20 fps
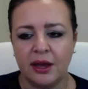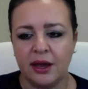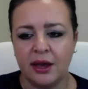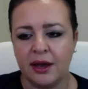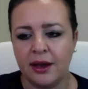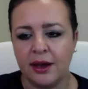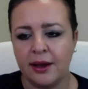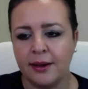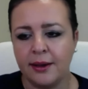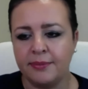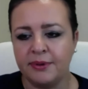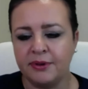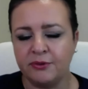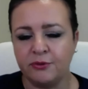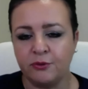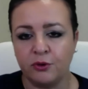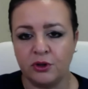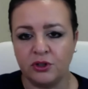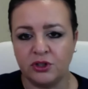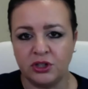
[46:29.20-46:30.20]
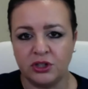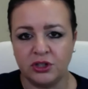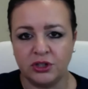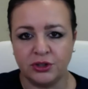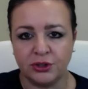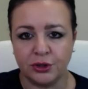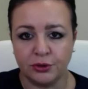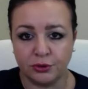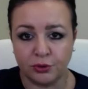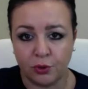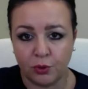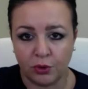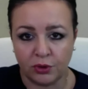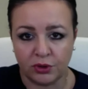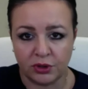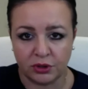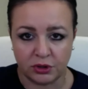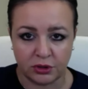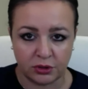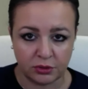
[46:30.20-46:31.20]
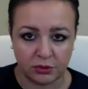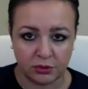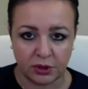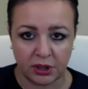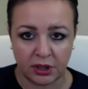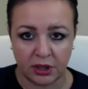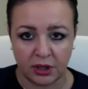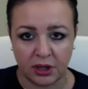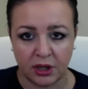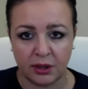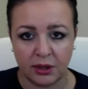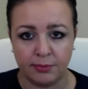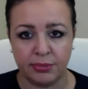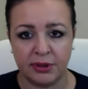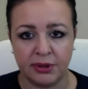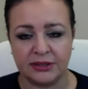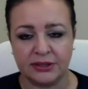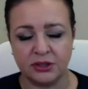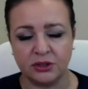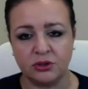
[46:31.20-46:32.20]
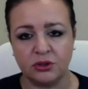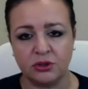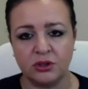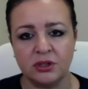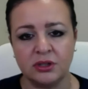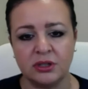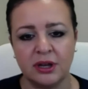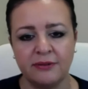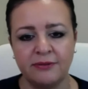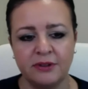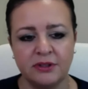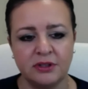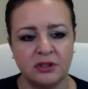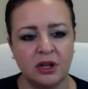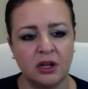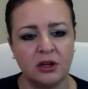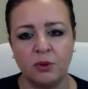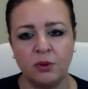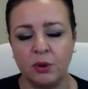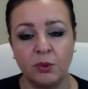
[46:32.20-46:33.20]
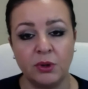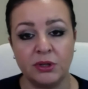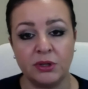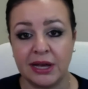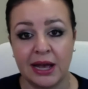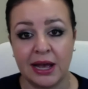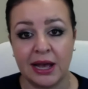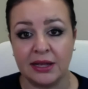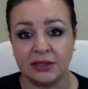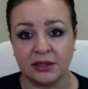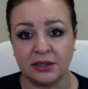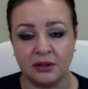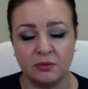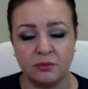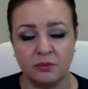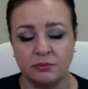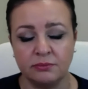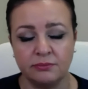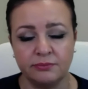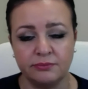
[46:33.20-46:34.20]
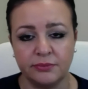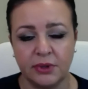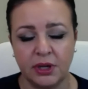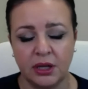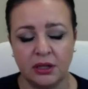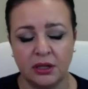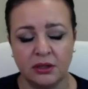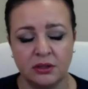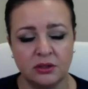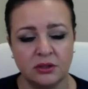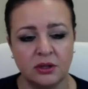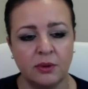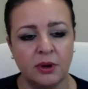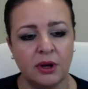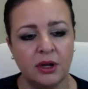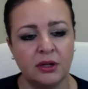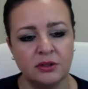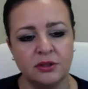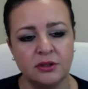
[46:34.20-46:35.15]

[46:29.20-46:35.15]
uh, before she just goes cold into a, a, plastic surgeon's office, not knowing what to ask and and so on.